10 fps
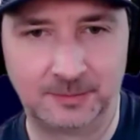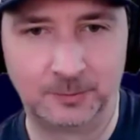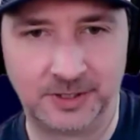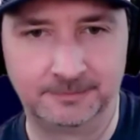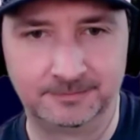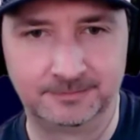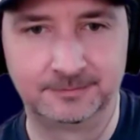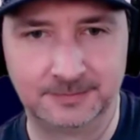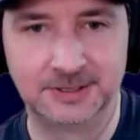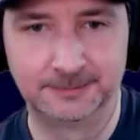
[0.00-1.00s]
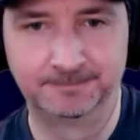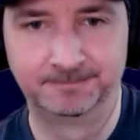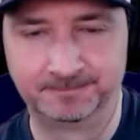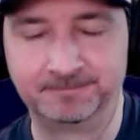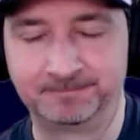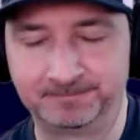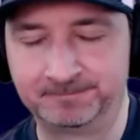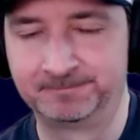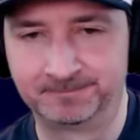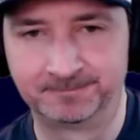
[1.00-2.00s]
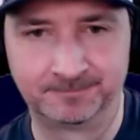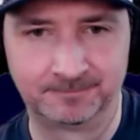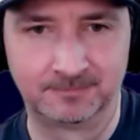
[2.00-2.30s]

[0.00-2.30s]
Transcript: After building PCs for a while,